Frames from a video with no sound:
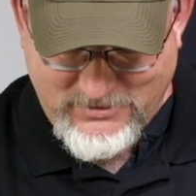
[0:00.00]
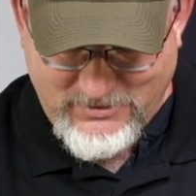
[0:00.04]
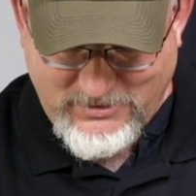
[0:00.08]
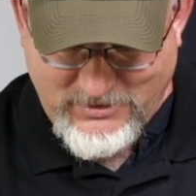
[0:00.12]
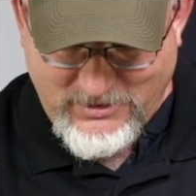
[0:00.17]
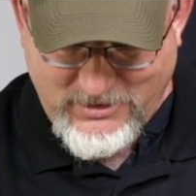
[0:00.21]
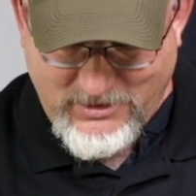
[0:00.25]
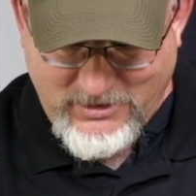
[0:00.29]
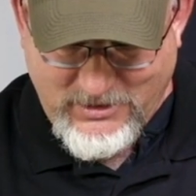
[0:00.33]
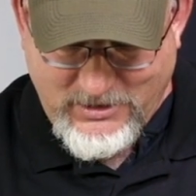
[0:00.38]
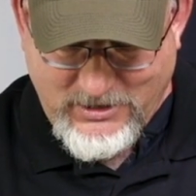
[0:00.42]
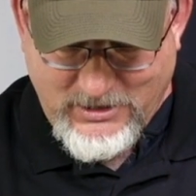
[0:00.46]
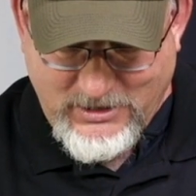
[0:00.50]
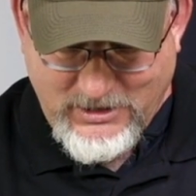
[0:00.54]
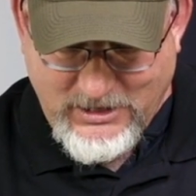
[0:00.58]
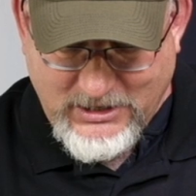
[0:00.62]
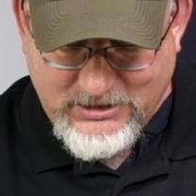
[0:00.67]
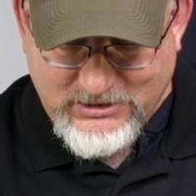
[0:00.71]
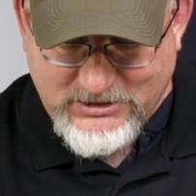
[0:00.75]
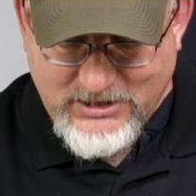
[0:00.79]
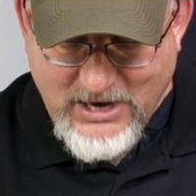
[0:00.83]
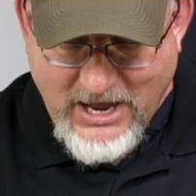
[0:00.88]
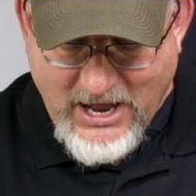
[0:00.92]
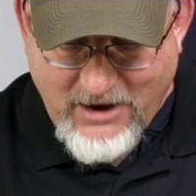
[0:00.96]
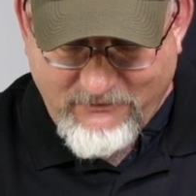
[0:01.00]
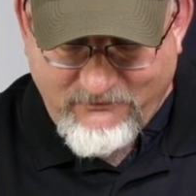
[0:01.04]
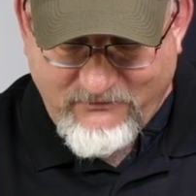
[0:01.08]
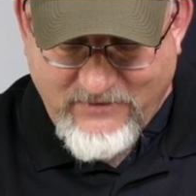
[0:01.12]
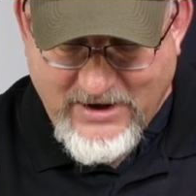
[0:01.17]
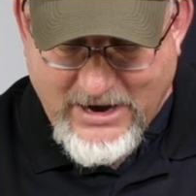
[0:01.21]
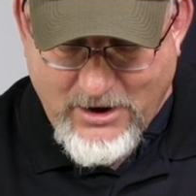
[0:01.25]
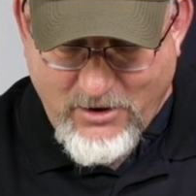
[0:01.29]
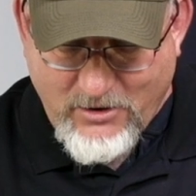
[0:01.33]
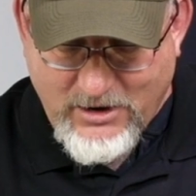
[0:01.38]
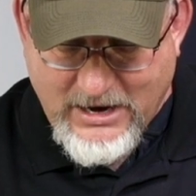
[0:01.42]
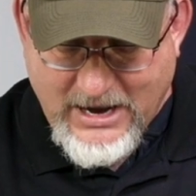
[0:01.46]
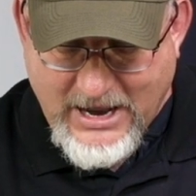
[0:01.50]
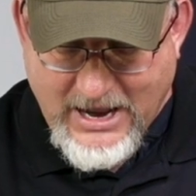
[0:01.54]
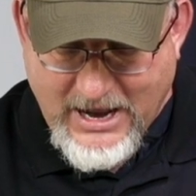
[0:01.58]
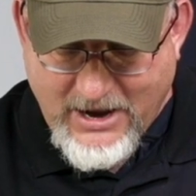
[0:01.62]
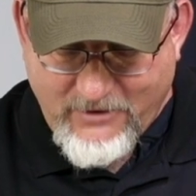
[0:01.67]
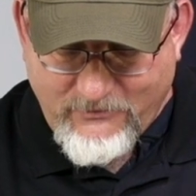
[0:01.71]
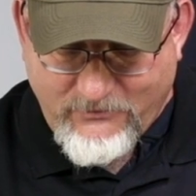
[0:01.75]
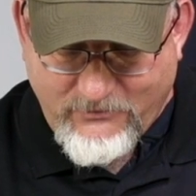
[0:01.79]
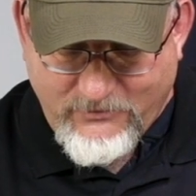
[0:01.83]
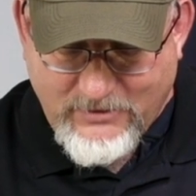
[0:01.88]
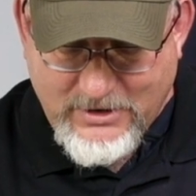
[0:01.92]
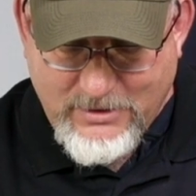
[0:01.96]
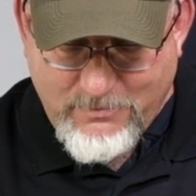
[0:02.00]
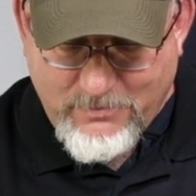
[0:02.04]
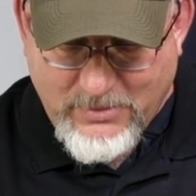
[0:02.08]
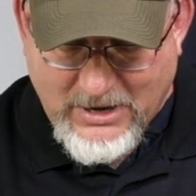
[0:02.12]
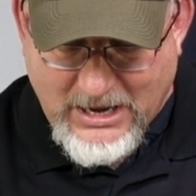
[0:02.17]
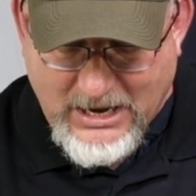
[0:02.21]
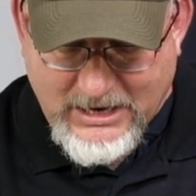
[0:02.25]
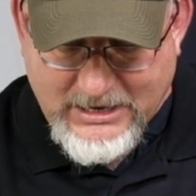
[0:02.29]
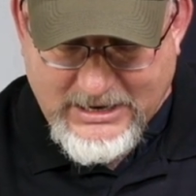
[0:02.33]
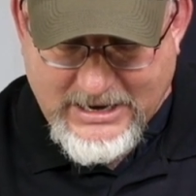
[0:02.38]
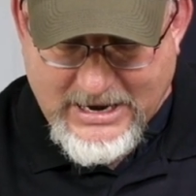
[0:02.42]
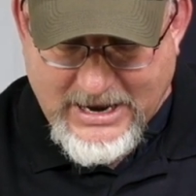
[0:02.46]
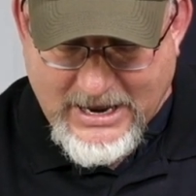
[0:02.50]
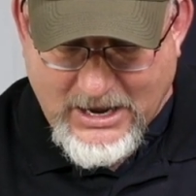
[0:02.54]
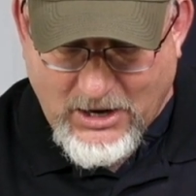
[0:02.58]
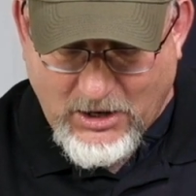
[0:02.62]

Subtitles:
It's not fair to everybody else.